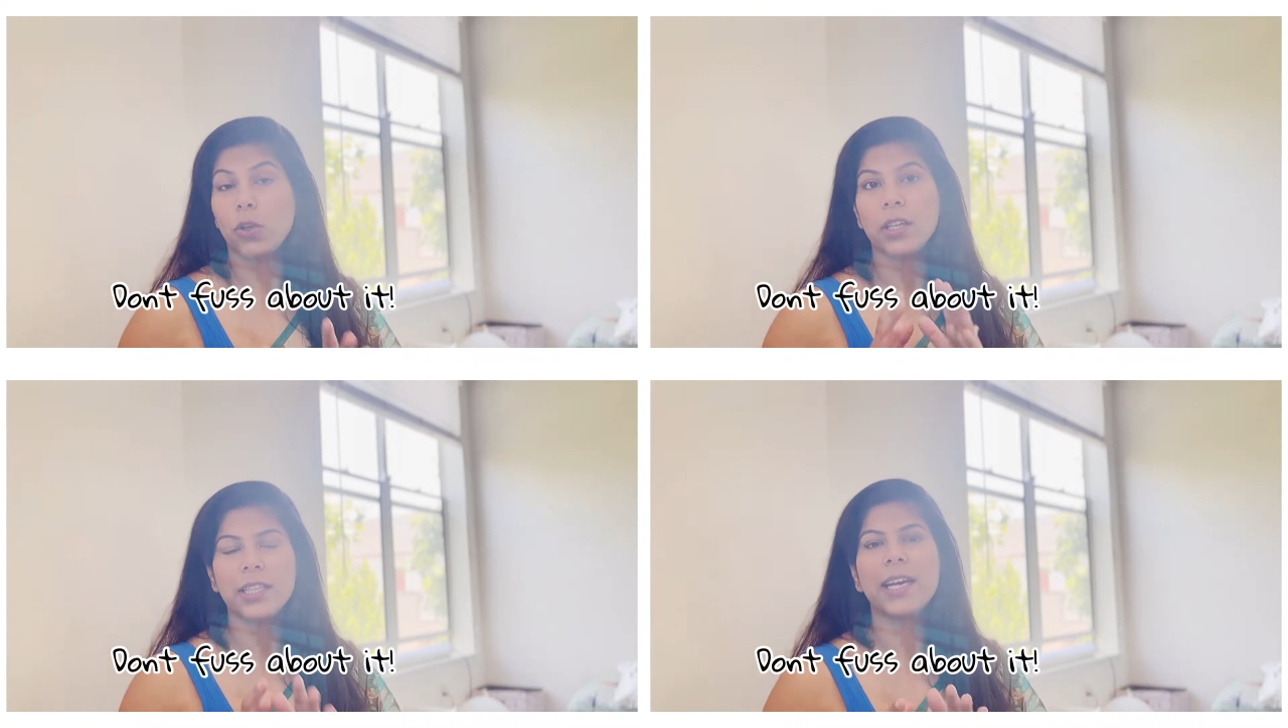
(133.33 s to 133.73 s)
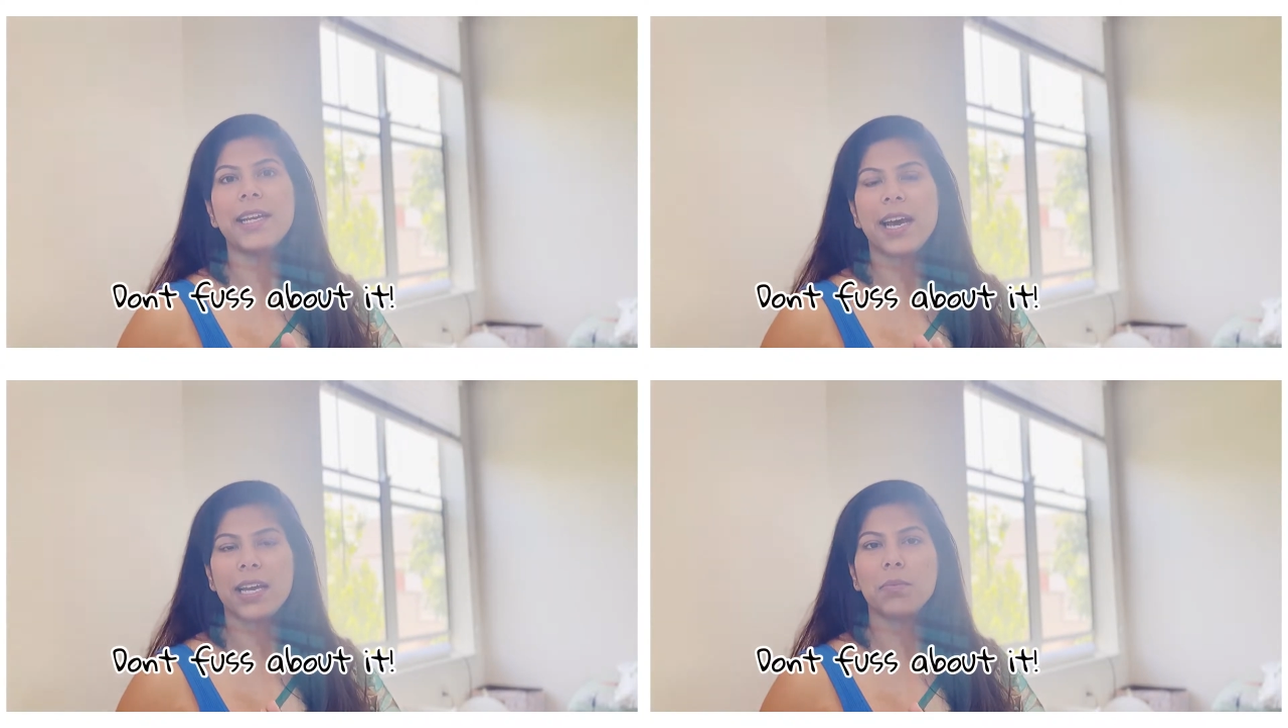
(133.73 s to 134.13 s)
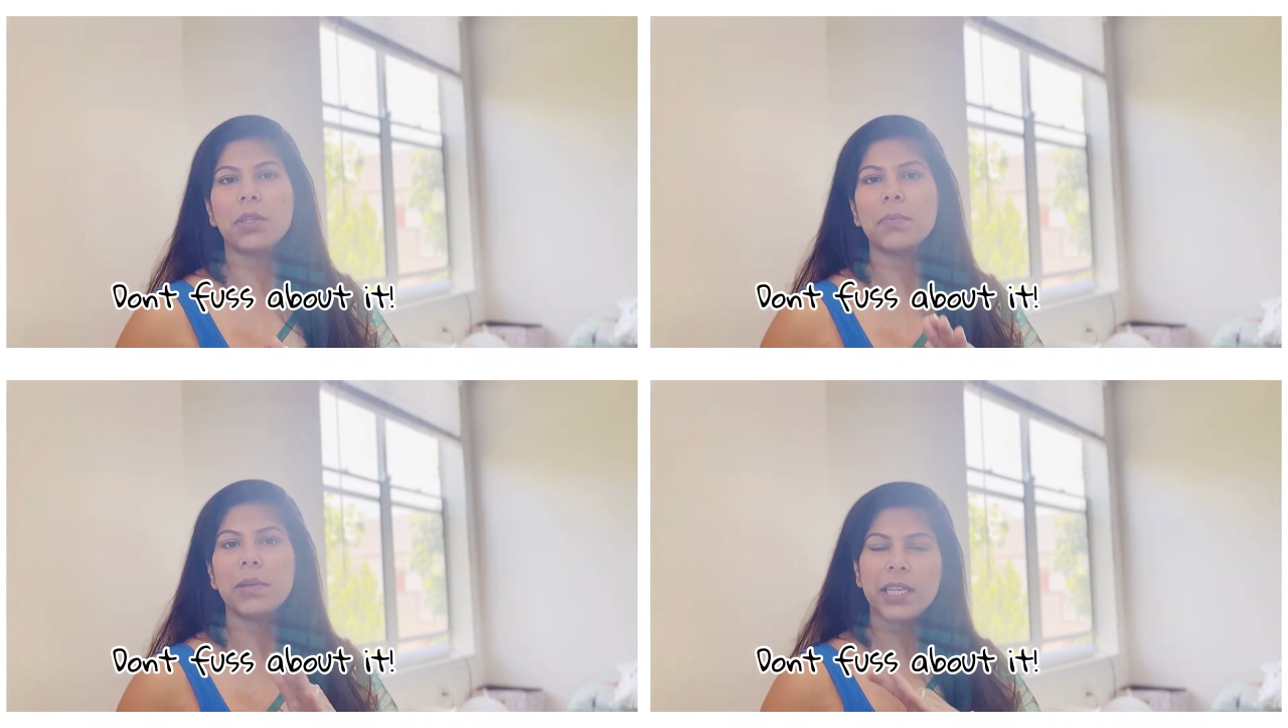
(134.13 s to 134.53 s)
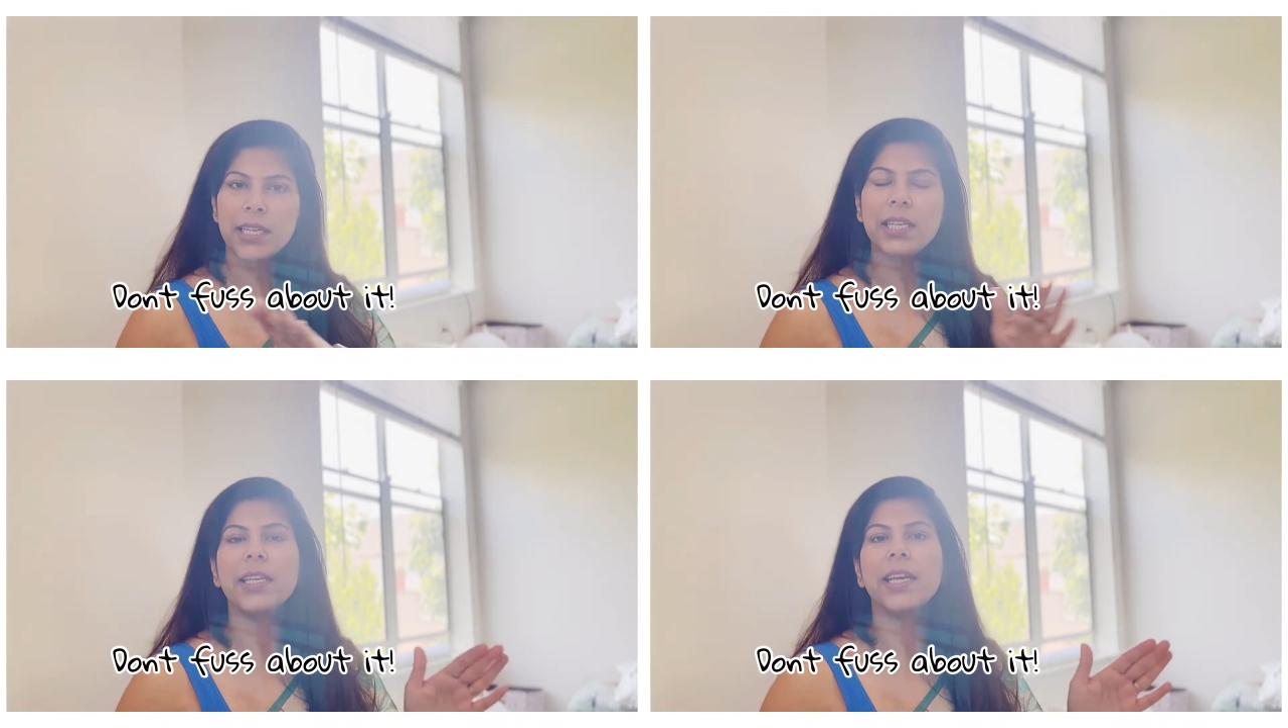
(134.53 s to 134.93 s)
Not that I'm
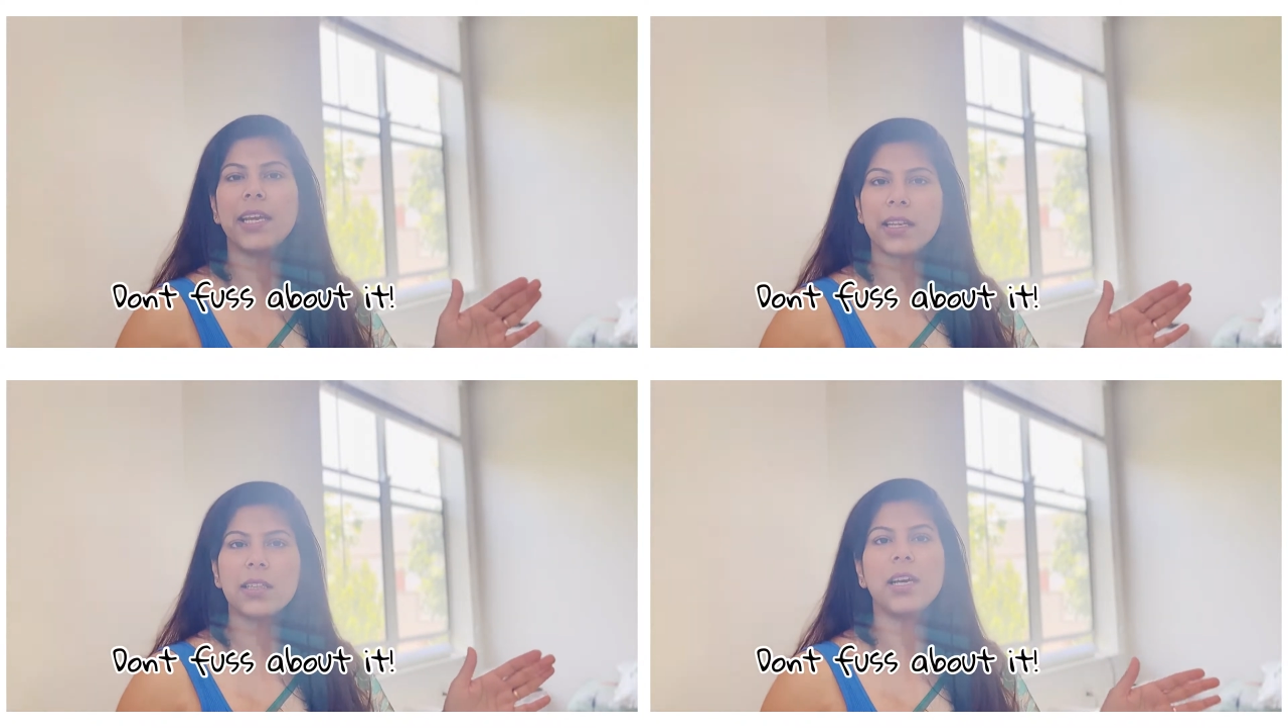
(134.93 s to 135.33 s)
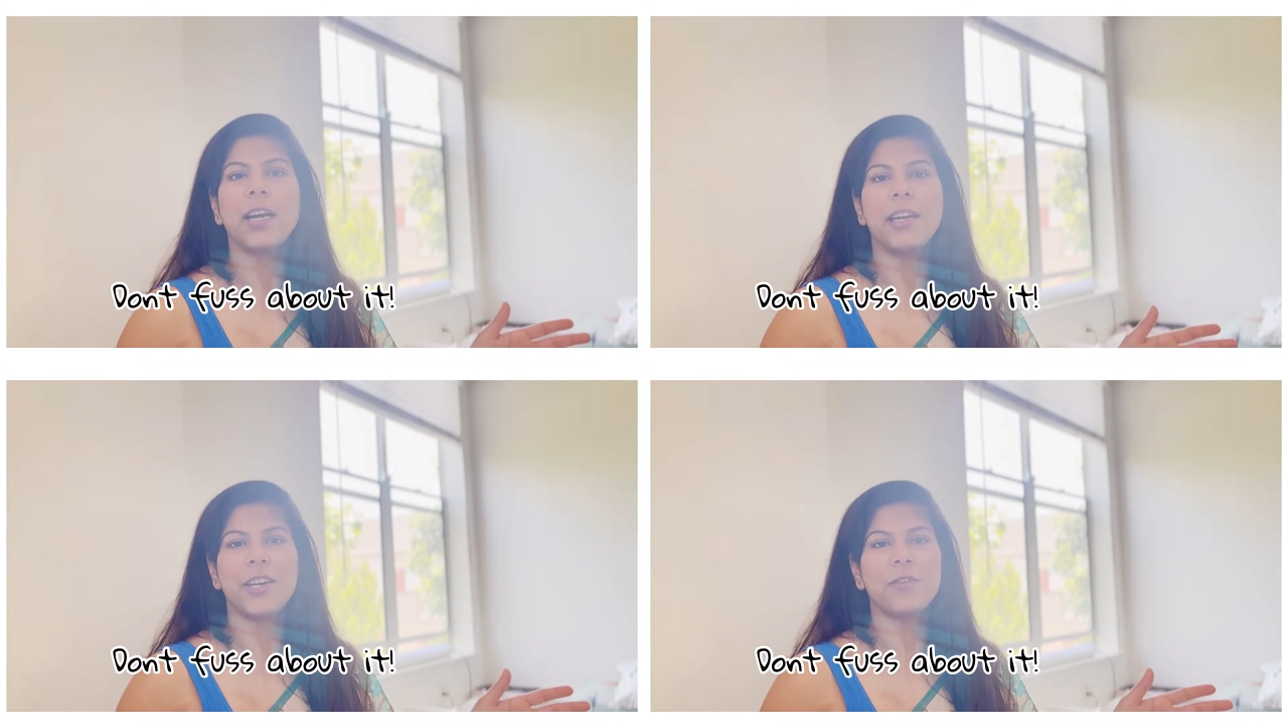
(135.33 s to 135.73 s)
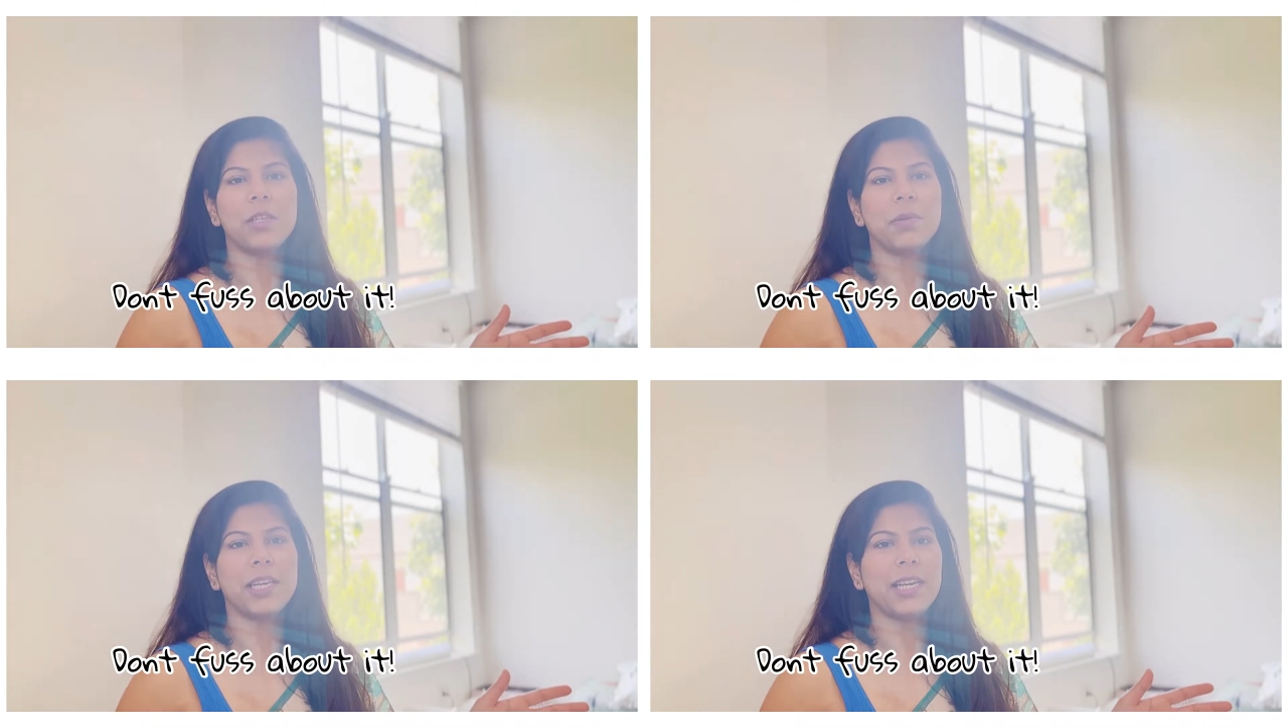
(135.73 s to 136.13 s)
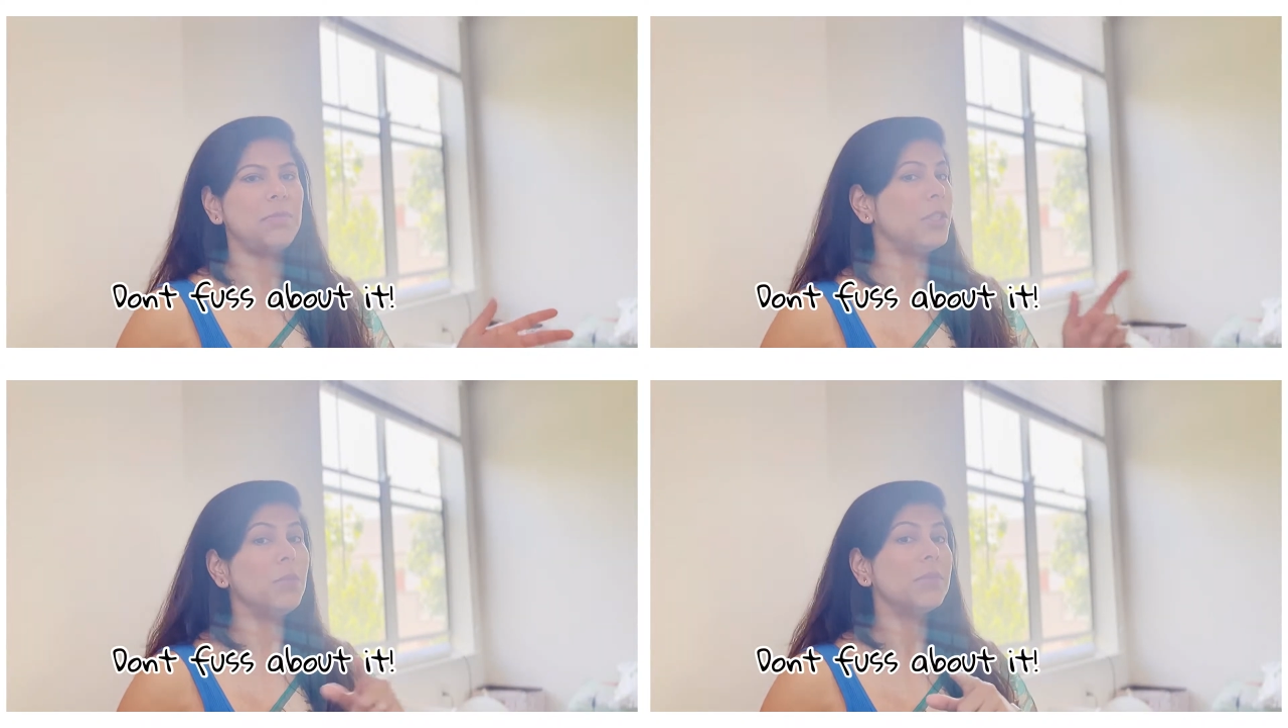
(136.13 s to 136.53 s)
completely negating the idea of summer
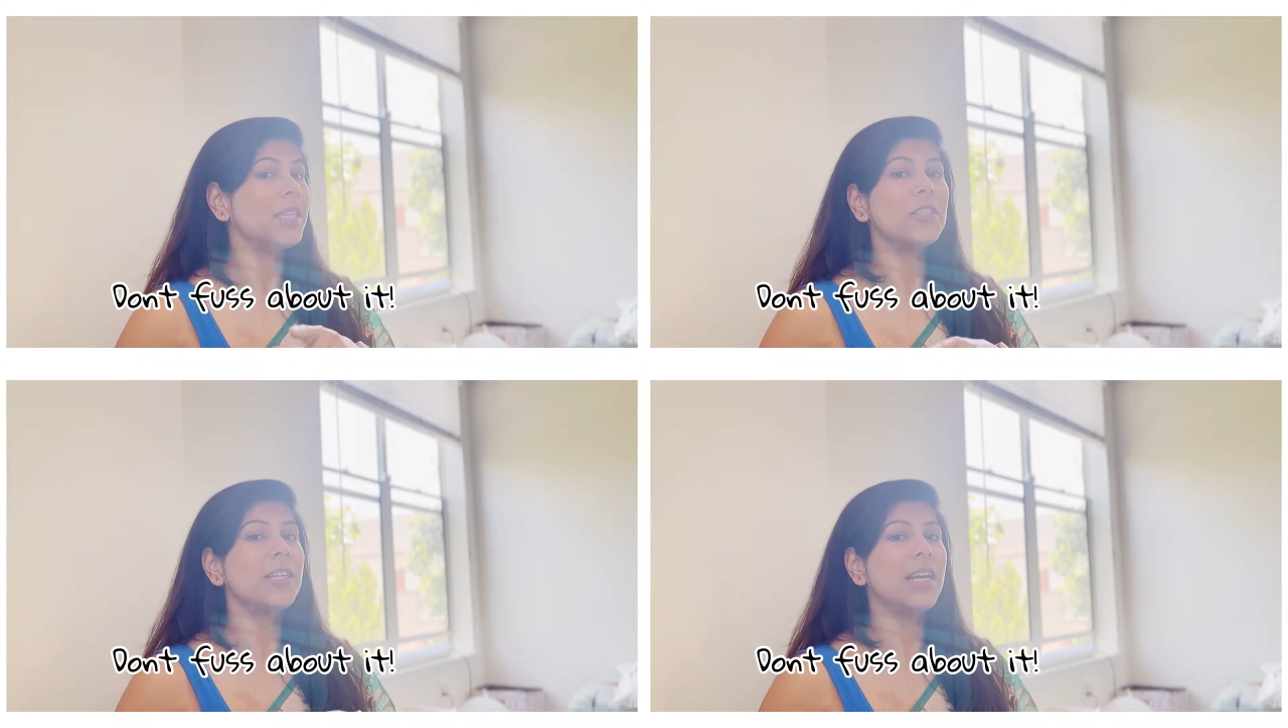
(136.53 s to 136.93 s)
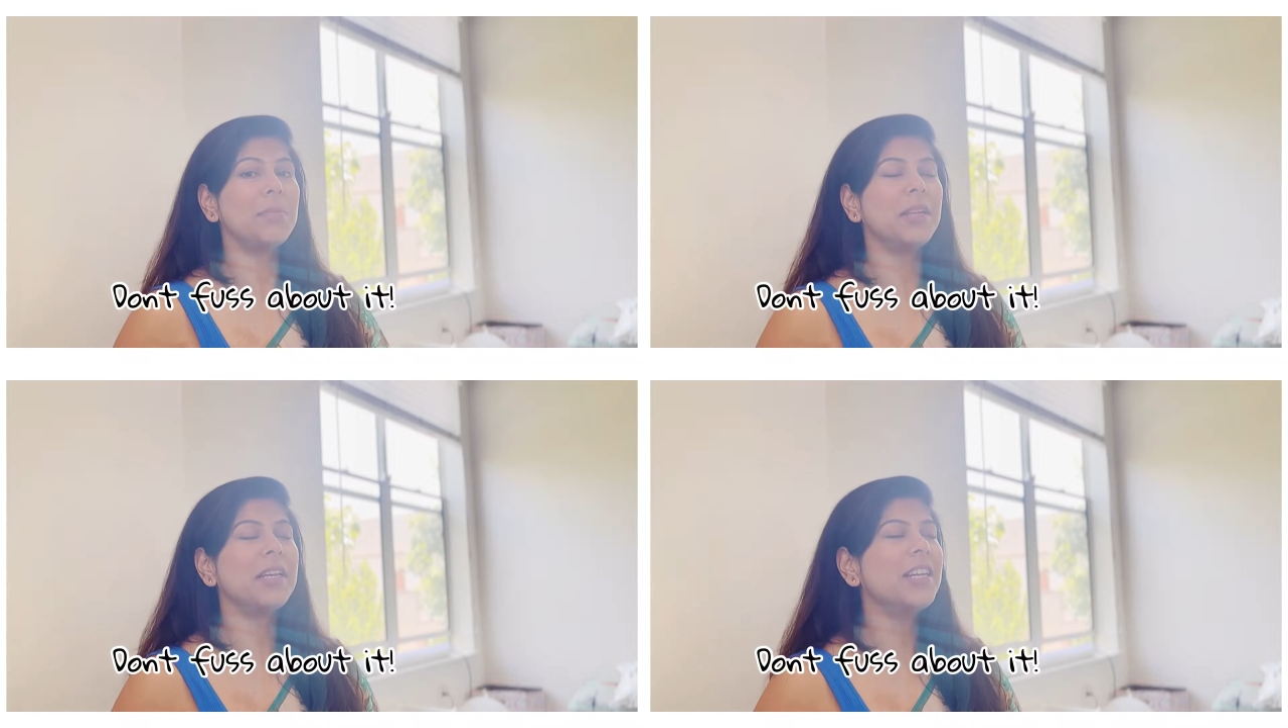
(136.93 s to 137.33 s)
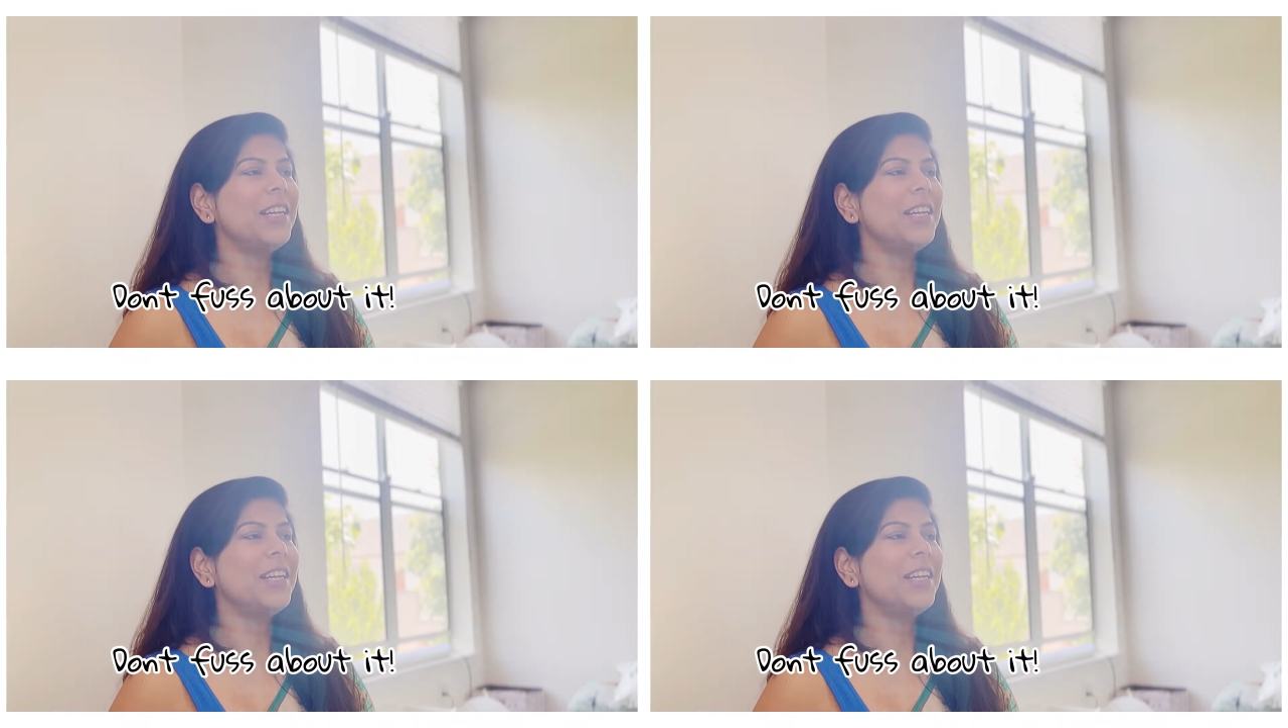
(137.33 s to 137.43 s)
camps. No, that's not happening.